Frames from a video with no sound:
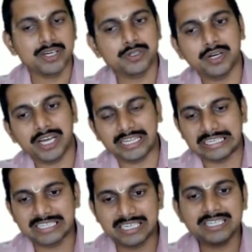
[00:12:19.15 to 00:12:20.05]
So like
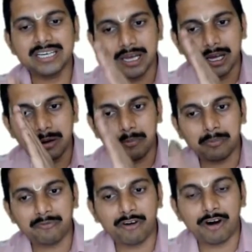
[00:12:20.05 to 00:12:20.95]
this, it is
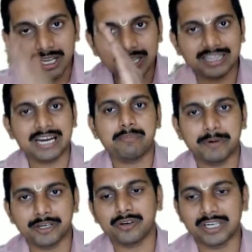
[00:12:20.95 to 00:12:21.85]
for that
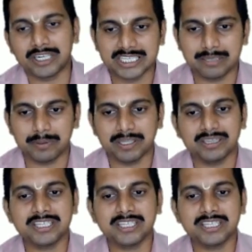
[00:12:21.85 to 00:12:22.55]
particular discipline.